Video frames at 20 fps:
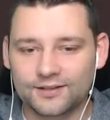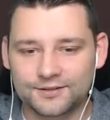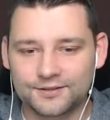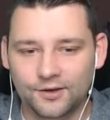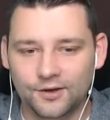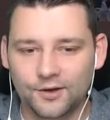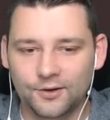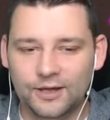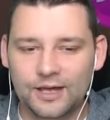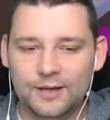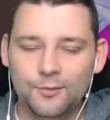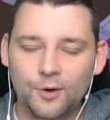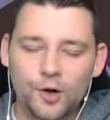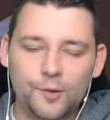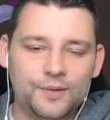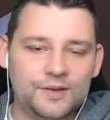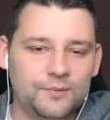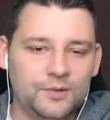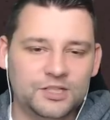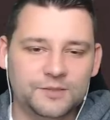So it, must
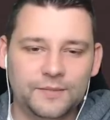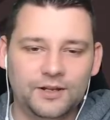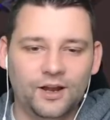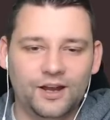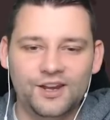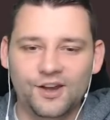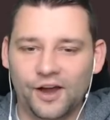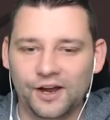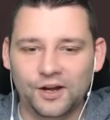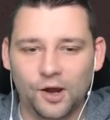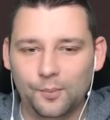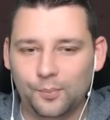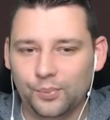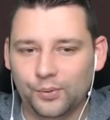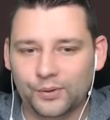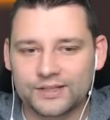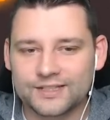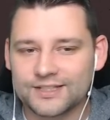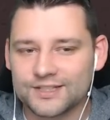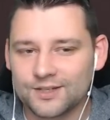have been like
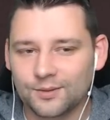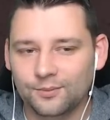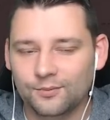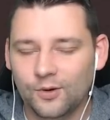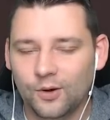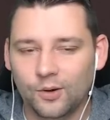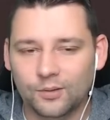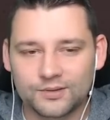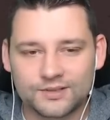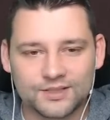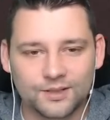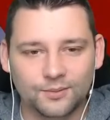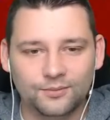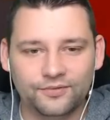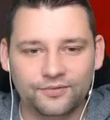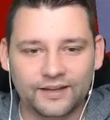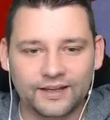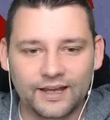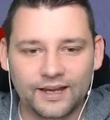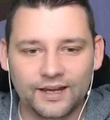99 some, well,
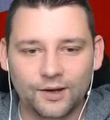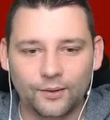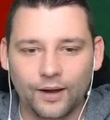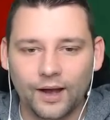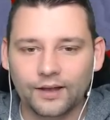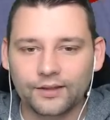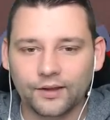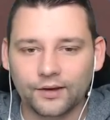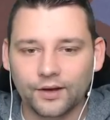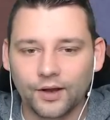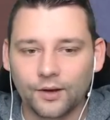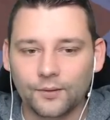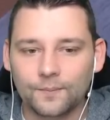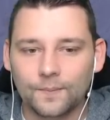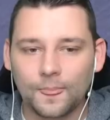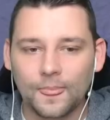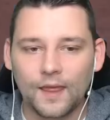something anyway. I don't know.